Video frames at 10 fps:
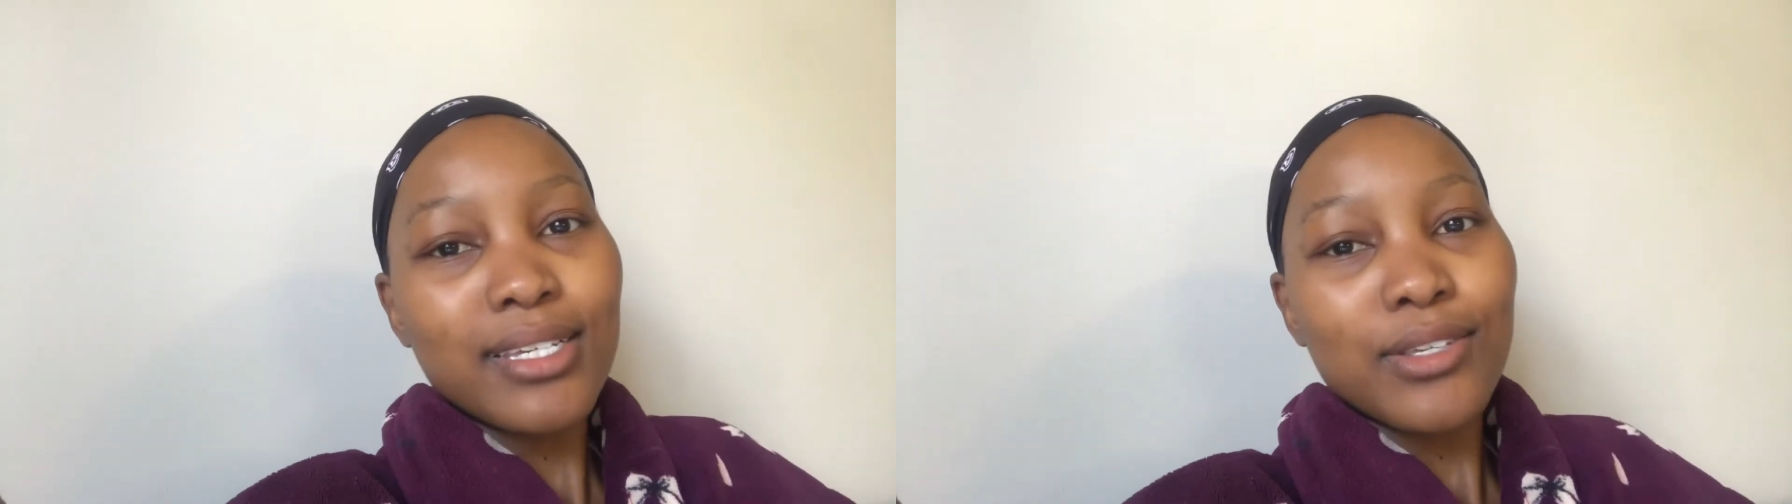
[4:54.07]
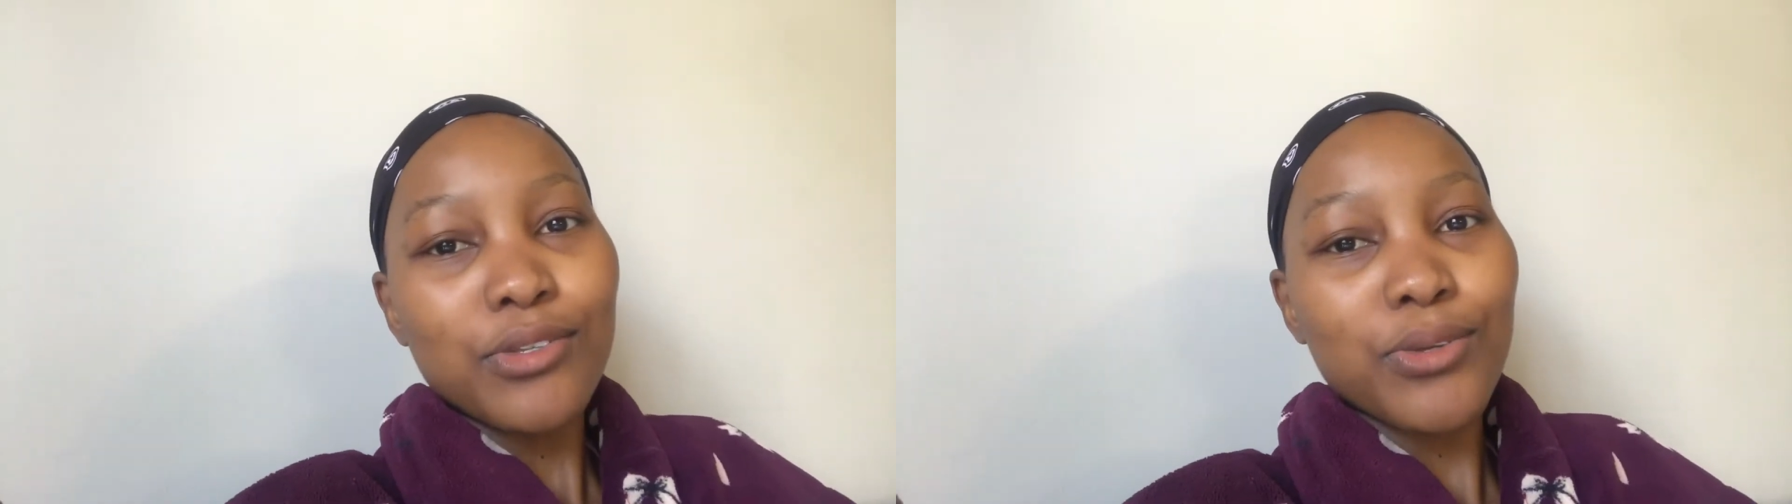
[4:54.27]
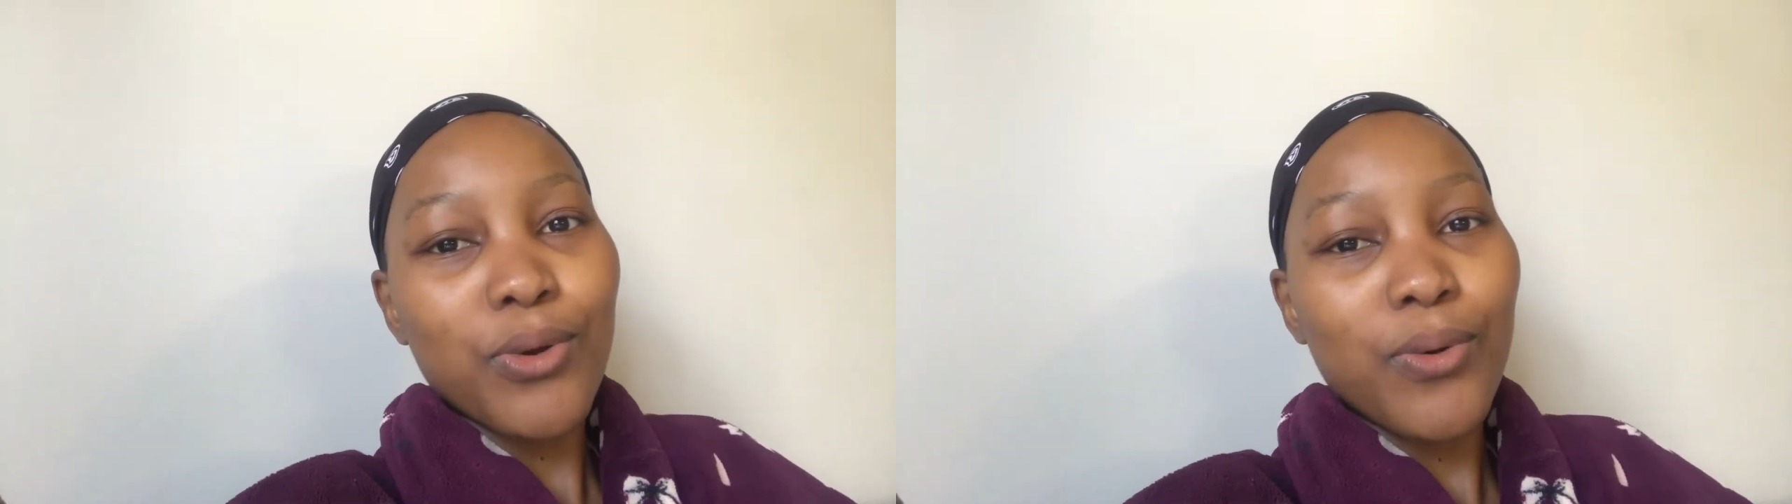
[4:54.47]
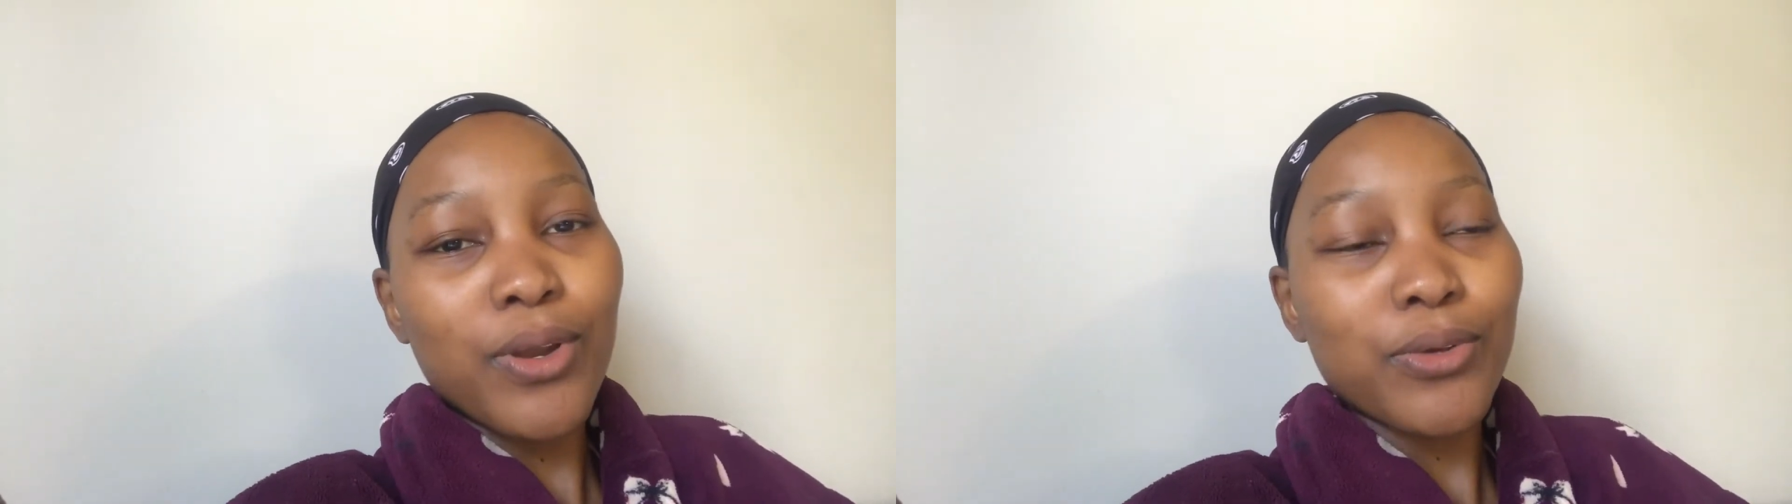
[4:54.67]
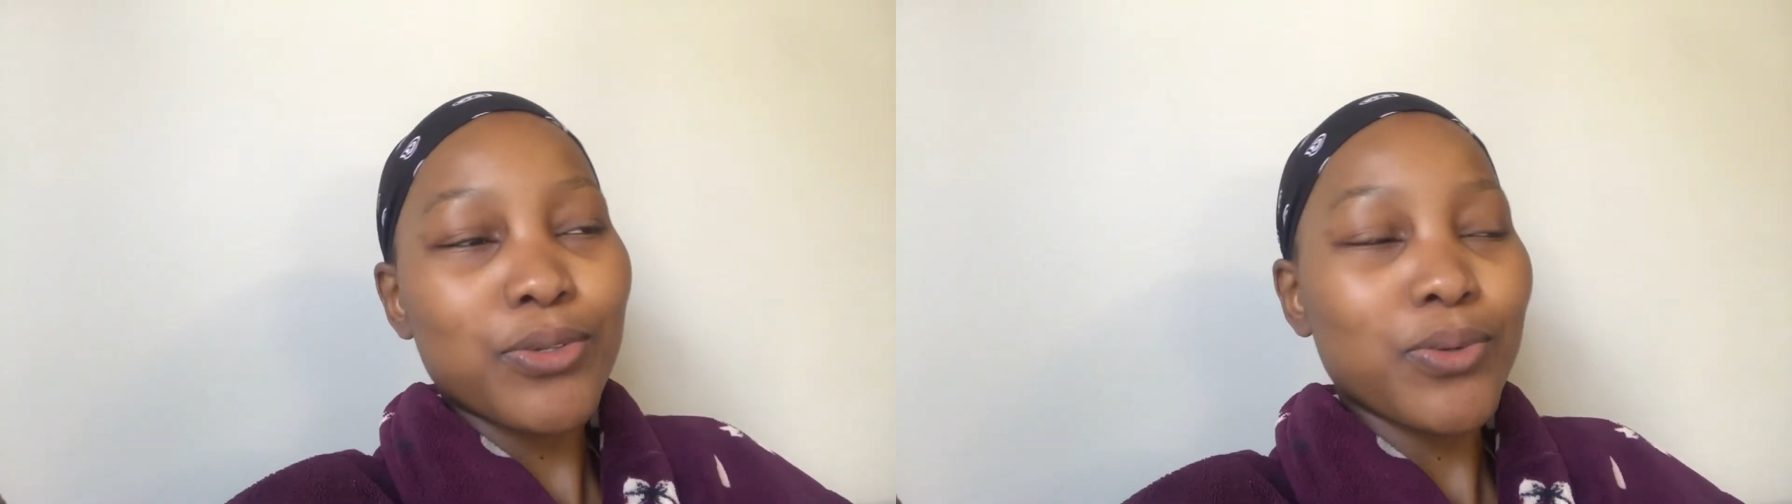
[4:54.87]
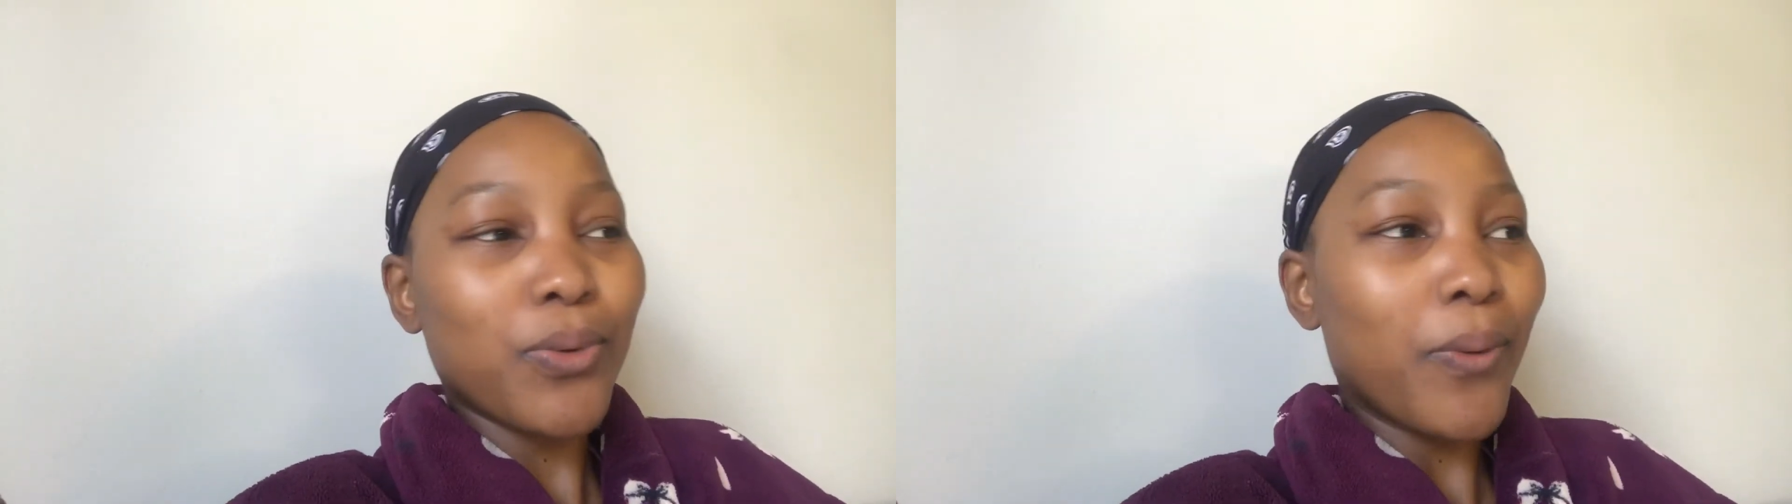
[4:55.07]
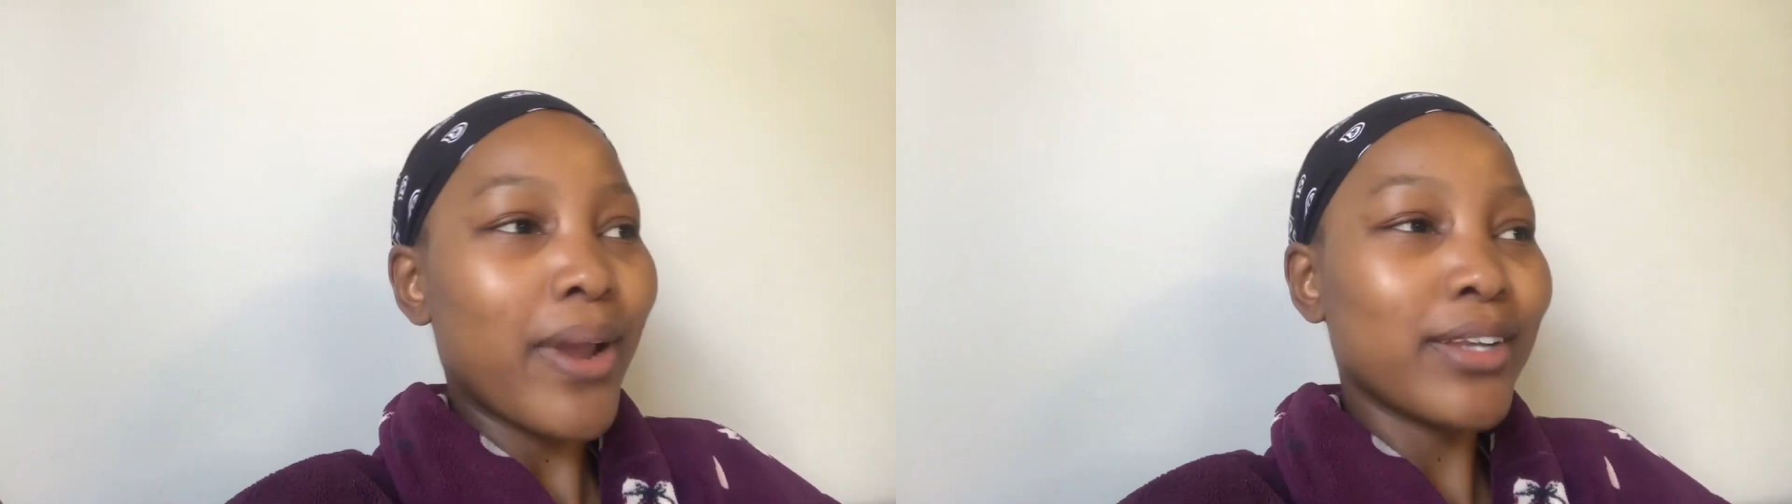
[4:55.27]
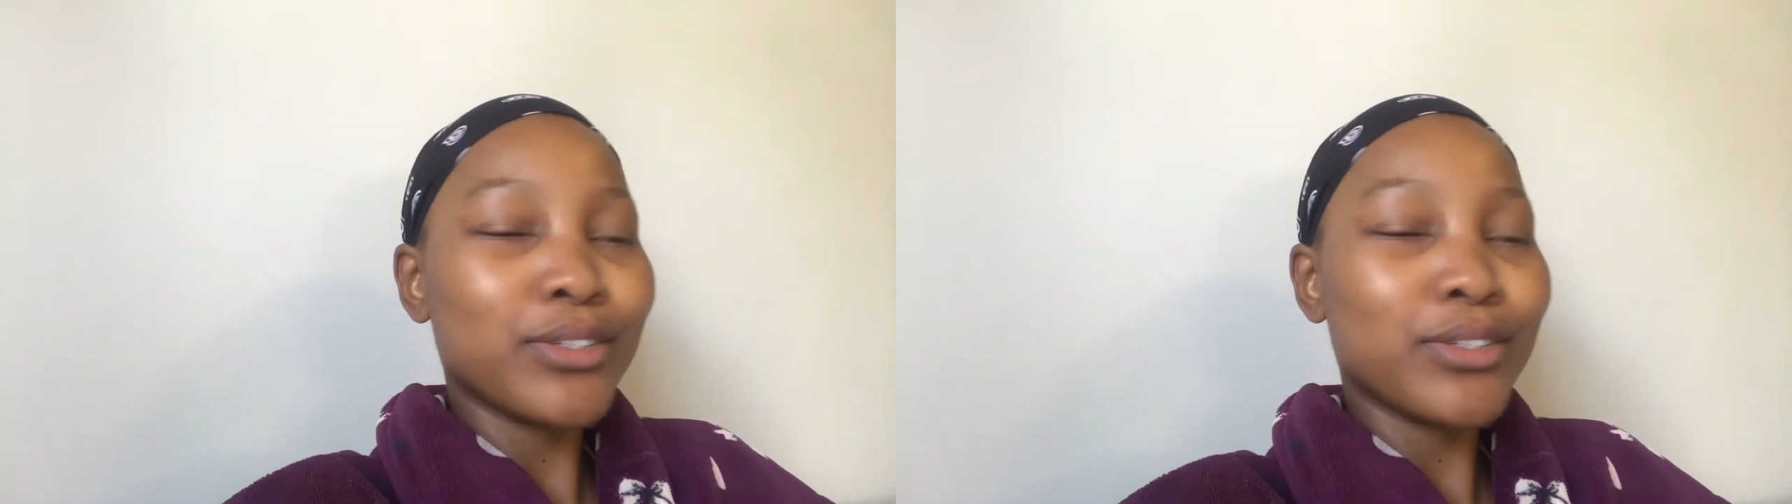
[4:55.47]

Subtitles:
so it was quite